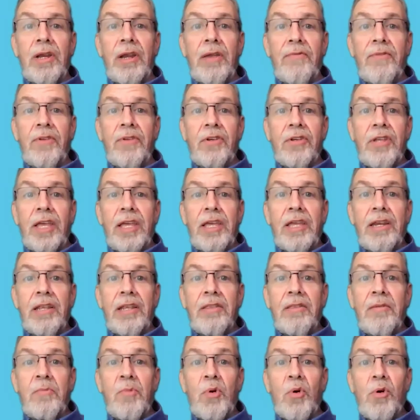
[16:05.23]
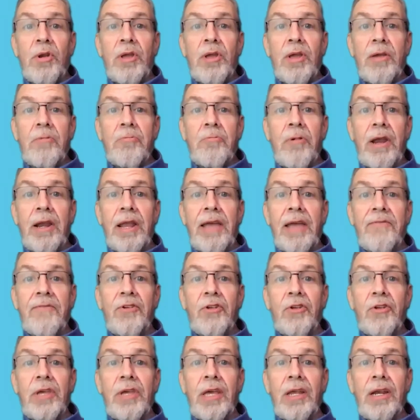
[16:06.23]
If you take it in the morning, right after
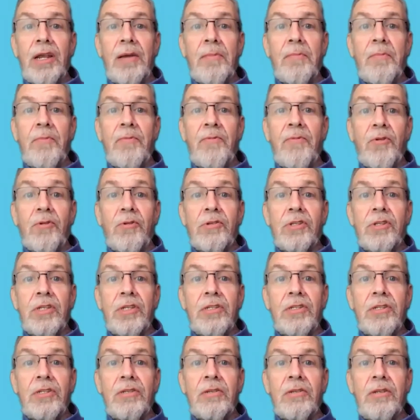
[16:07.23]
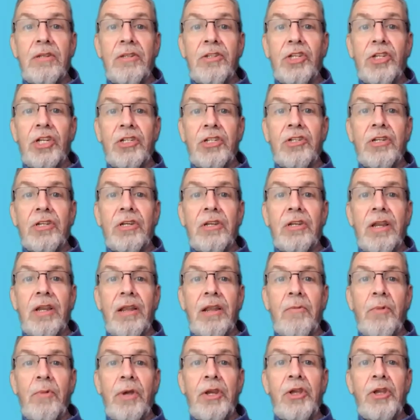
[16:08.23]
you get up, versus just
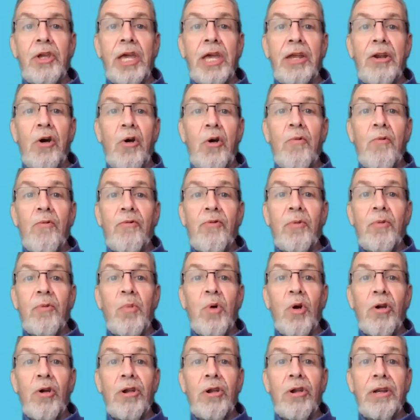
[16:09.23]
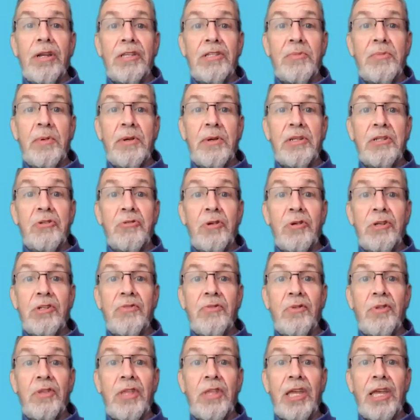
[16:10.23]
when you get home from work and it's been a
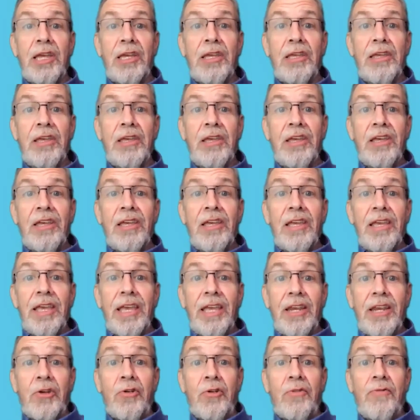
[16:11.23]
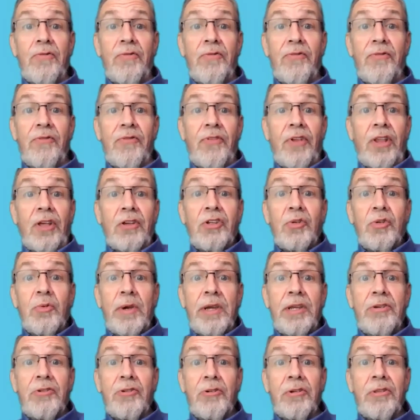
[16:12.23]
stressful day, it could
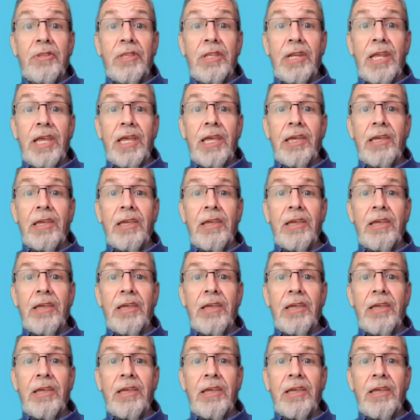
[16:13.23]
fluctuate during the day.